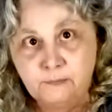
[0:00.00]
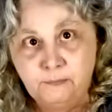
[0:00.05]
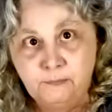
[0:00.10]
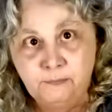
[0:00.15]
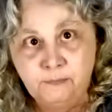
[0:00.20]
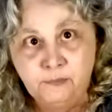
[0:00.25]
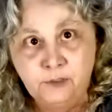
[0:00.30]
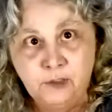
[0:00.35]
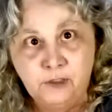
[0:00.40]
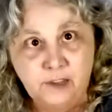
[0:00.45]
and
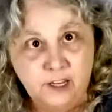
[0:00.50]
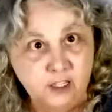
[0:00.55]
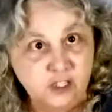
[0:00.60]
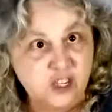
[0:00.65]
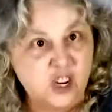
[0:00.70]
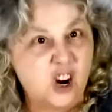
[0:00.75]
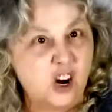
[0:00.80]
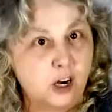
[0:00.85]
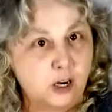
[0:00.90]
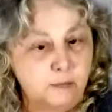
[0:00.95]
they'll
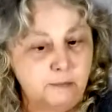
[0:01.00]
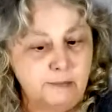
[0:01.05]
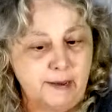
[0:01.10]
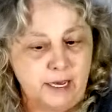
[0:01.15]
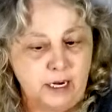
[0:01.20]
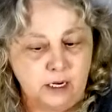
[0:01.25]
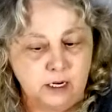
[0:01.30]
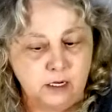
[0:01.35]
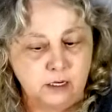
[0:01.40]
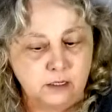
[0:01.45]
turn better.
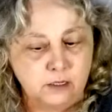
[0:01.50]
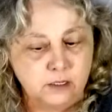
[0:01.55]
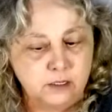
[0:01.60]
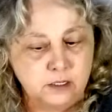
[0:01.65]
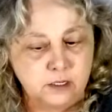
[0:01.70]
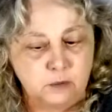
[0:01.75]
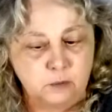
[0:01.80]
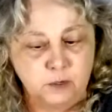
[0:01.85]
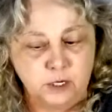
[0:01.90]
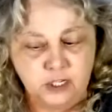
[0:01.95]
So
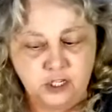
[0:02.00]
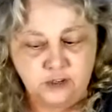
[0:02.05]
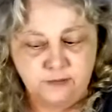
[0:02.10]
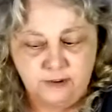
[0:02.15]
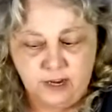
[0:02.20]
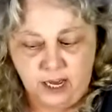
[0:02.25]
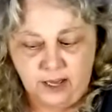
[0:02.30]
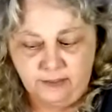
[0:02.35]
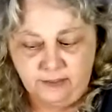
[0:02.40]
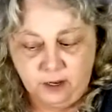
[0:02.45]
once you've got
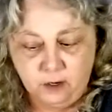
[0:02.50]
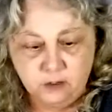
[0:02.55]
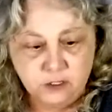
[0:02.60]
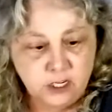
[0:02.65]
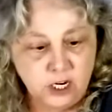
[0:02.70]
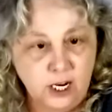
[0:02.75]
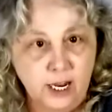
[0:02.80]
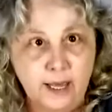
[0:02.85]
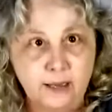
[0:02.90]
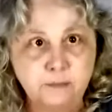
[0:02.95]
those
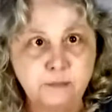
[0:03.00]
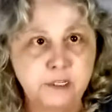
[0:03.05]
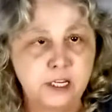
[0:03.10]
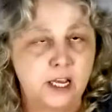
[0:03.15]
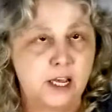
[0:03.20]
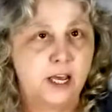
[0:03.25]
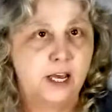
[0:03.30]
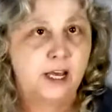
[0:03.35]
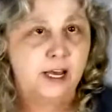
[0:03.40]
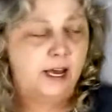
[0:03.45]
clipped,
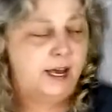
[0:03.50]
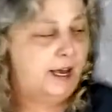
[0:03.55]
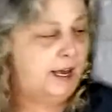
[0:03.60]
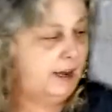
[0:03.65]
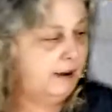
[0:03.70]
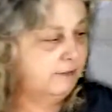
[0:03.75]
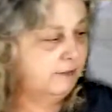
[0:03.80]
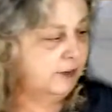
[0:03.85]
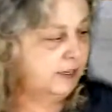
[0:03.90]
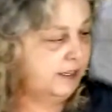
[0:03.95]

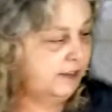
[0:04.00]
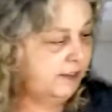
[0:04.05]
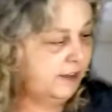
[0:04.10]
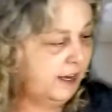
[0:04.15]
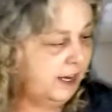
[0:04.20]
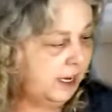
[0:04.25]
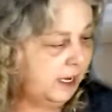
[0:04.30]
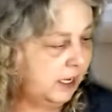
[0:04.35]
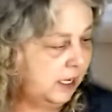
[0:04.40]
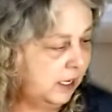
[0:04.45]

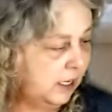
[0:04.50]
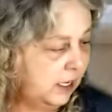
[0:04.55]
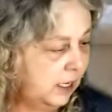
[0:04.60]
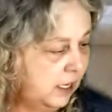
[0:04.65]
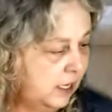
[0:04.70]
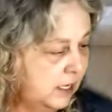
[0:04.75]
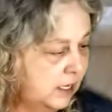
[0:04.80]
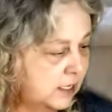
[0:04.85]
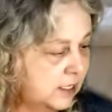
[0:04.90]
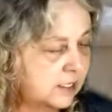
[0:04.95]
everything
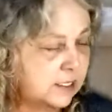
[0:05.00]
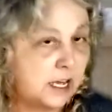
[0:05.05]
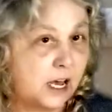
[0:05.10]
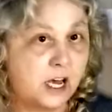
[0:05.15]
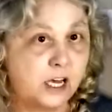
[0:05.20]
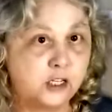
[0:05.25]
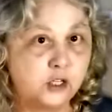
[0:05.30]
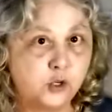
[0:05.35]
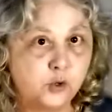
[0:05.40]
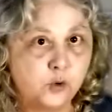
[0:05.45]
is
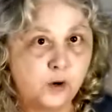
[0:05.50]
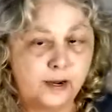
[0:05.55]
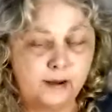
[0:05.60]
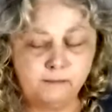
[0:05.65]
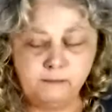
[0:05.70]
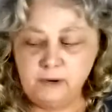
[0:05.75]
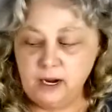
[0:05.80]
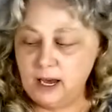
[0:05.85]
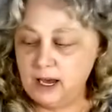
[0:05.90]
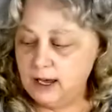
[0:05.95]
trimmed
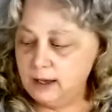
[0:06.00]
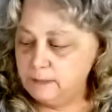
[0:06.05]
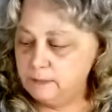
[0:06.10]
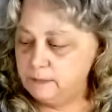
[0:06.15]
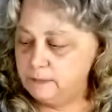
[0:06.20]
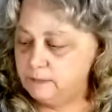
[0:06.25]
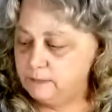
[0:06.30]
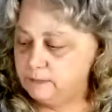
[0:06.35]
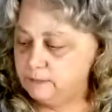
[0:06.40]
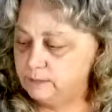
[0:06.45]
up.
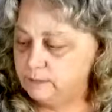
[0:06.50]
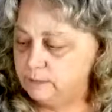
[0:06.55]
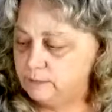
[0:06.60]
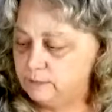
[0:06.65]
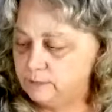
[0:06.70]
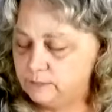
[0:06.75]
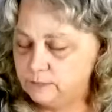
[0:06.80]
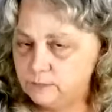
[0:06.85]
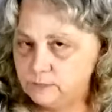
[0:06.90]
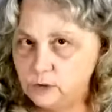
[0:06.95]

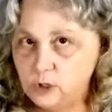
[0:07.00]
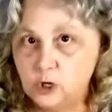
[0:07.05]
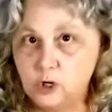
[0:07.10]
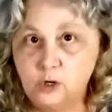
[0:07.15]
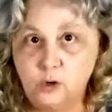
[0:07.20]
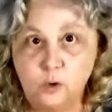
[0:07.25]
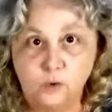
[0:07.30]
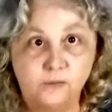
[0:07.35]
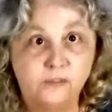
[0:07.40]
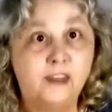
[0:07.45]

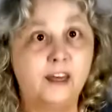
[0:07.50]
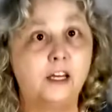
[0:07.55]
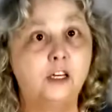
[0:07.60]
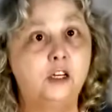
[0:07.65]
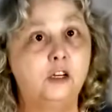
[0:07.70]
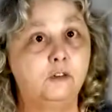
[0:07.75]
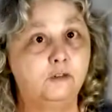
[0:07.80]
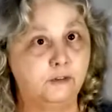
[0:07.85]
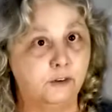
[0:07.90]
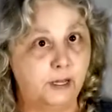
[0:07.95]
Then you
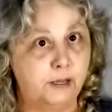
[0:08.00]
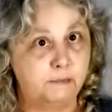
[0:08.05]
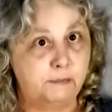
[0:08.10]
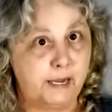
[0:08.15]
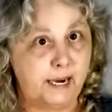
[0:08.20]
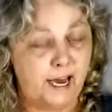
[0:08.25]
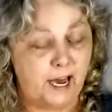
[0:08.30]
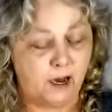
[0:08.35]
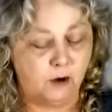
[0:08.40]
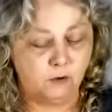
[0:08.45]
flip it
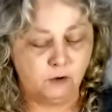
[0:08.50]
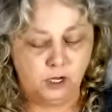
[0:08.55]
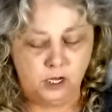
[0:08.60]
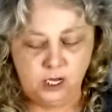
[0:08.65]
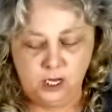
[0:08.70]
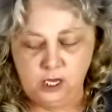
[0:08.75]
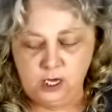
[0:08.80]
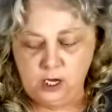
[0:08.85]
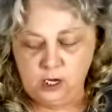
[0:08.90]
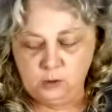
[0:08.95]
out.
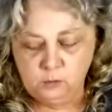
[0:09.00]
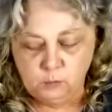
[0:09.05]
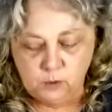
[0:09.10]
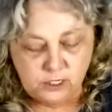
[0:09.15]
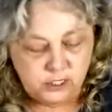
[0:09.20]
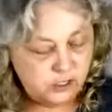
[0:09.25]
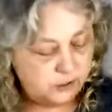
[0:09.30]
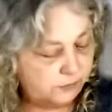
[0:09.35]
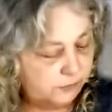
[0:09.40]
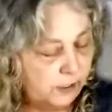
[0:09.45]
Once you
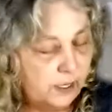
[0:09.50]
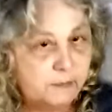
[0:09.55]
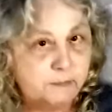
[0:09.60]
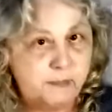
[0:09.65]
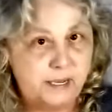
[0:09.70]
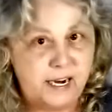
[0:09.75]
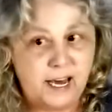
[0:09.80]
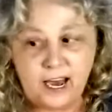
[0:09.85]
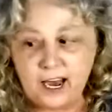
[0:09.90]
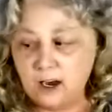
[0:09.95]
flip it
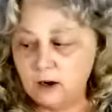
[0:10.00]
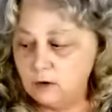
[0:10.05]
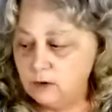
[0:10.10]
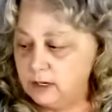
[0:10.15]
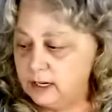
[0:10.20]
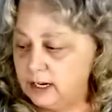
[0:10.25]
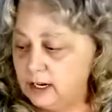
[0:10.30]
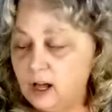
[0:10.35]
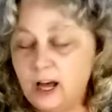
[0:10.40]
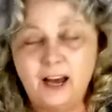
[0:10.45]
out, and I'll
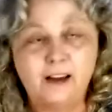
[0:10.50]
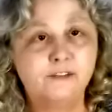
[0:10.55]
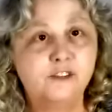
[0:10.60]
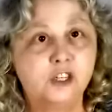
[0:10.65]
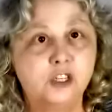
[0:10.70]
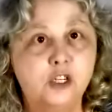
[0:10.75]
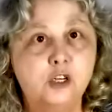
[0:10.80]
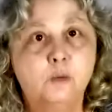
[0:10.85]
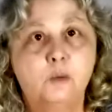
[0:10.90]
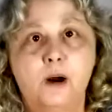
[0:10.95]
have to do
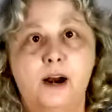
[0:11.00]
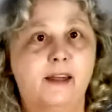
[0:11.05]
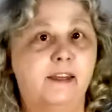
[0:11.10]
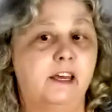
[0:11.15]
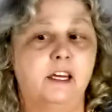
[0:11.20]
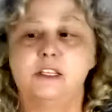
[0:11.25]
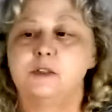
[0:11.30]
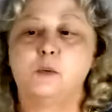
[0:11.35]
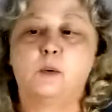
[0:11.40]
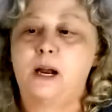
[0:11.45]
one of these
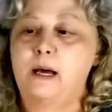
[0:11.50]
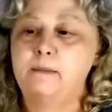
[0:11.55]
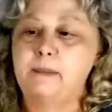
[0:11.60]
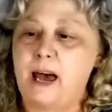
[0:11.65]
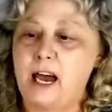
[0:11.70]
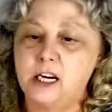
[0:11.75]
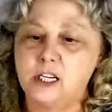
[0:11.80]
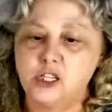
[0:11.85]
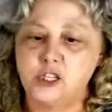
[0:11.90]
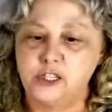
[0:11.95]
when I'm
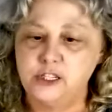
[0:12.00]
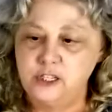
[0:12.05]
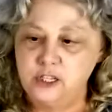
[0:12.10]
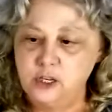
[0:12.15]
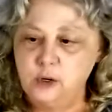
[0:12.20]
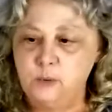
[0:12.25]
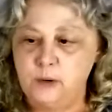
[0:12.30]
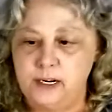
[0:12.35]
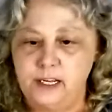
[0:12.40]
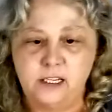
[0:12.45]
actually doing
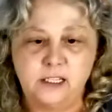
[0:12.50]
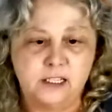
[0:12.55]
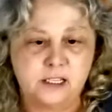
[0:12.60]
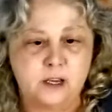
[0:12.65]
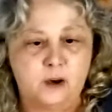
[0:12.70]
it, so